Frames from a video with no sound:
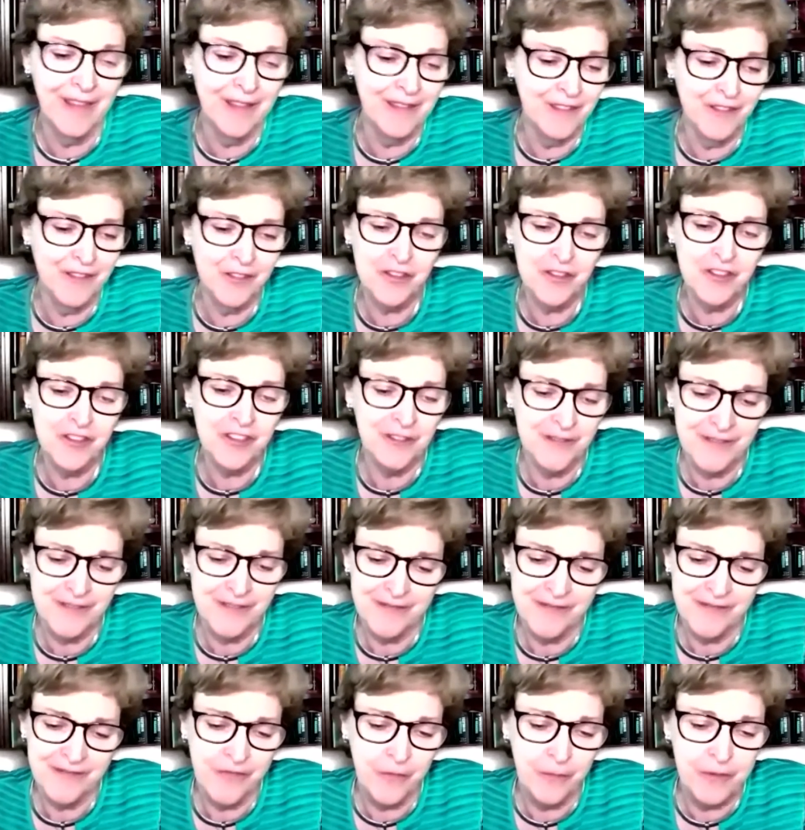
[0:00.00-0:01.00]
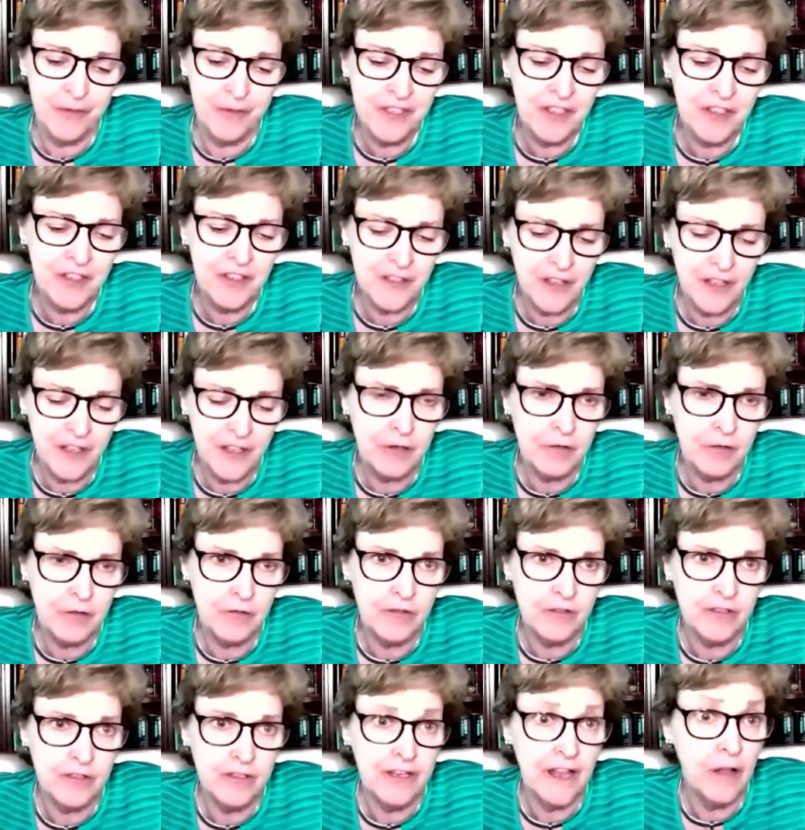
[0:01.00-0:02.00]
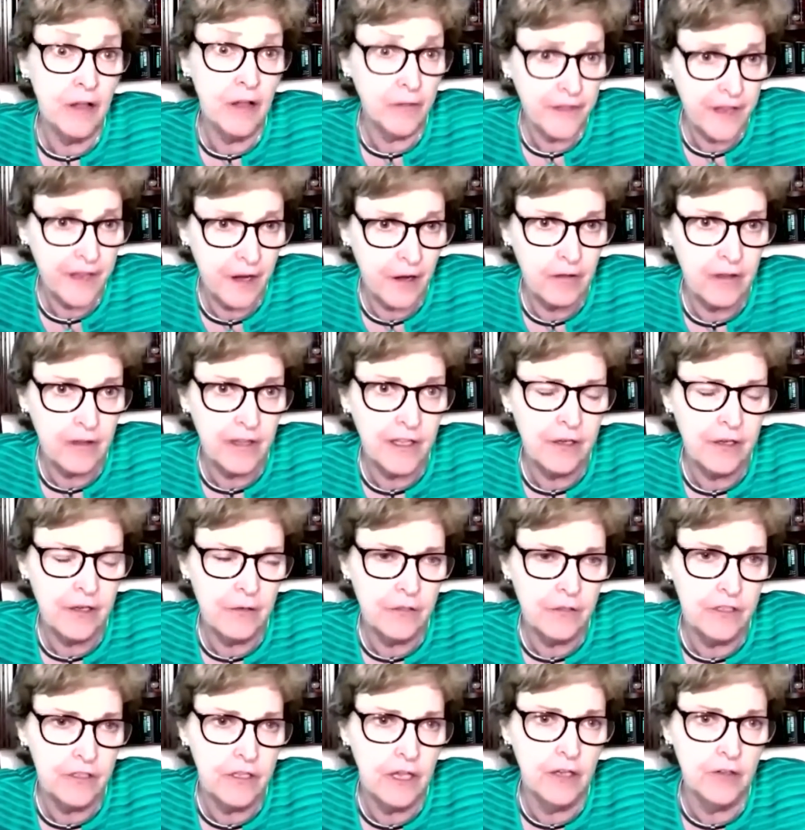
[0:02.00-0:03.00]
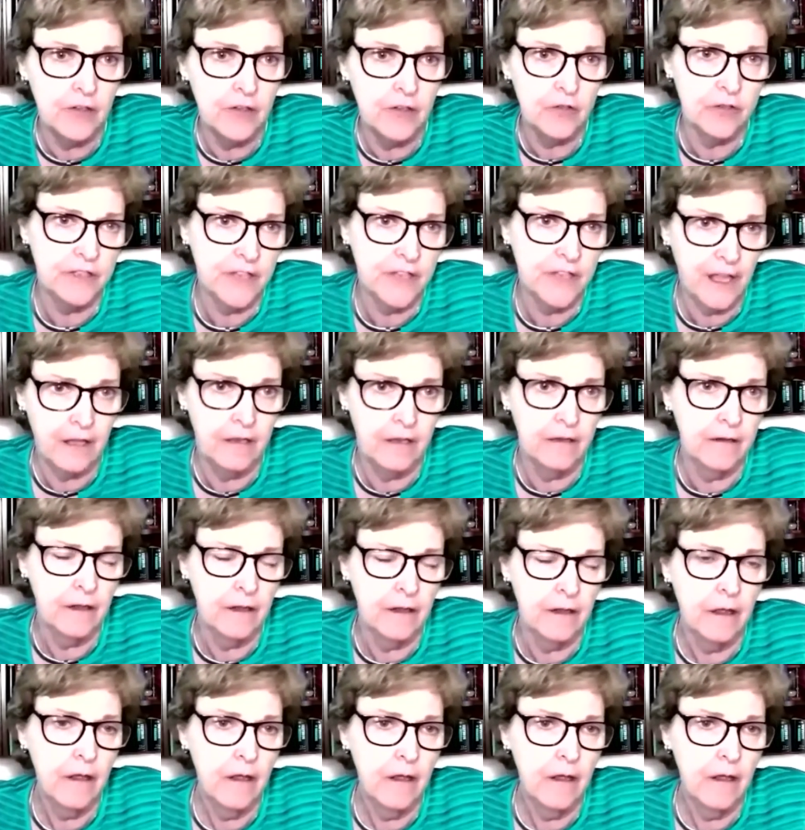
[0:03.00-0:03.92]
Just for business leaders and healthcare leaders to understand